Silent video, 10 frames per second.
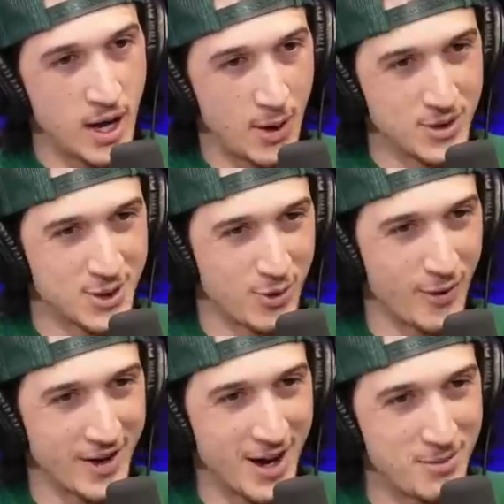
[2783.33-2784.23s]
when I was
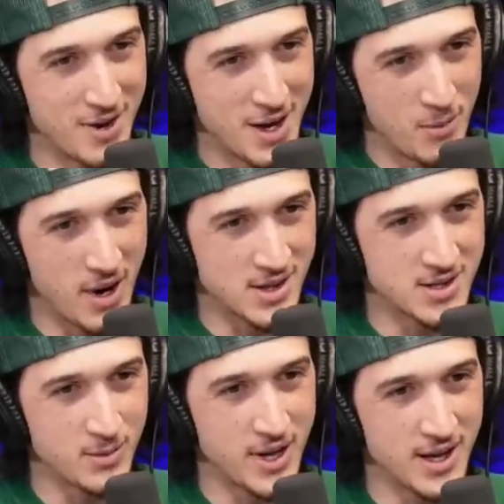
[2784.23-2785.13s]
growing up by
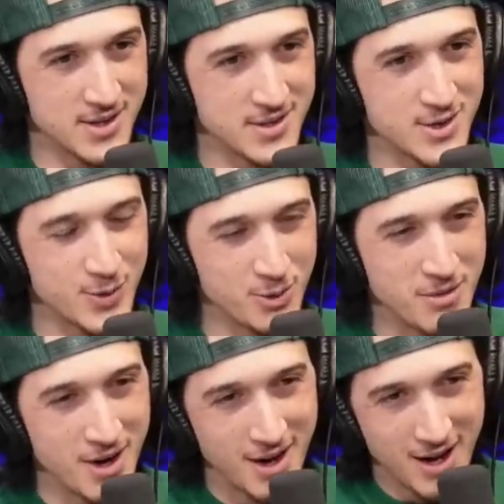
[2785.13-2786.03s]
somebody else in this
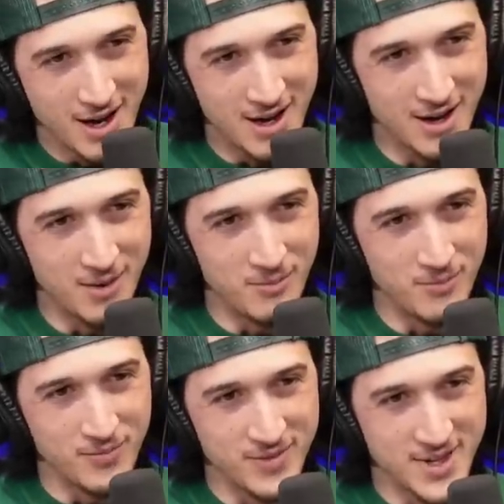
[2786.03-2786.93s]
room.
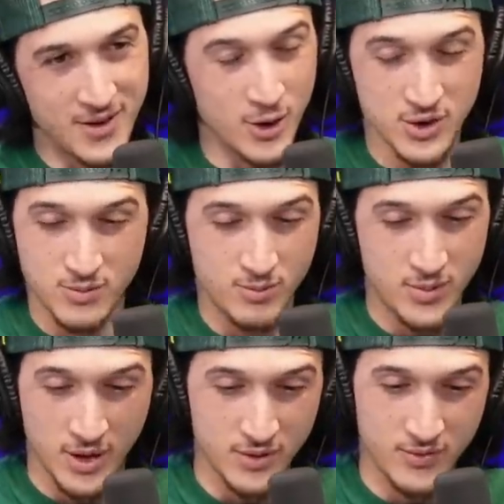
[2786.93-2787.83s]
Um, and those
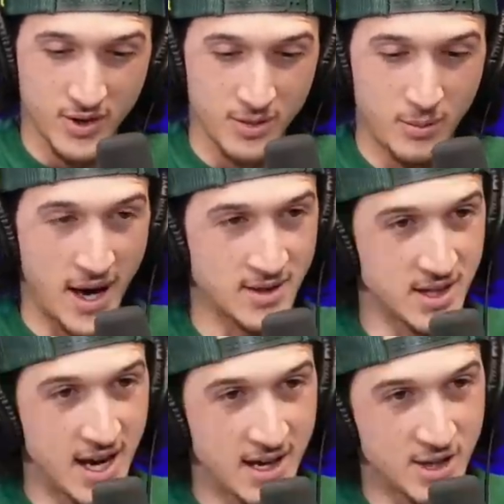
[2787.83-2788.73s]
those fucking bags
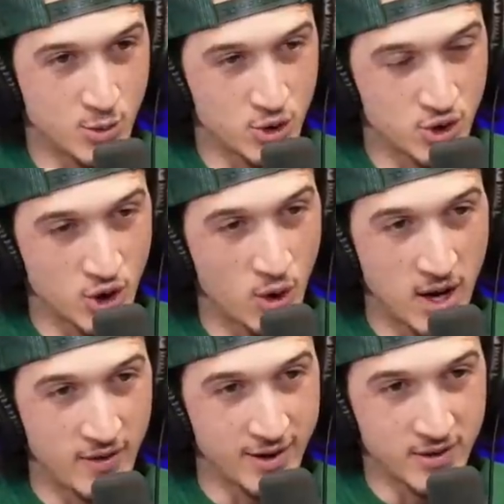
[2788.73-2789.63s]
of candies were so
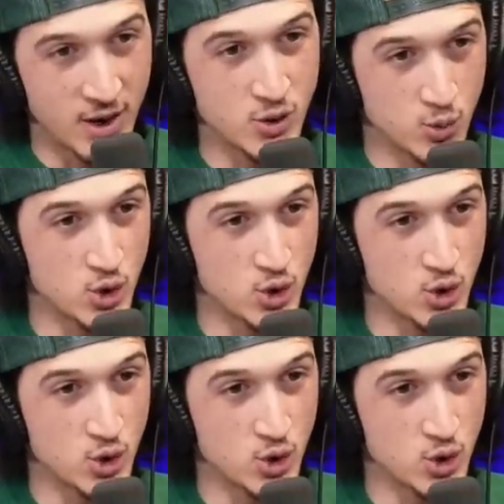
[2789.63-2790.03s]
heavy. Like those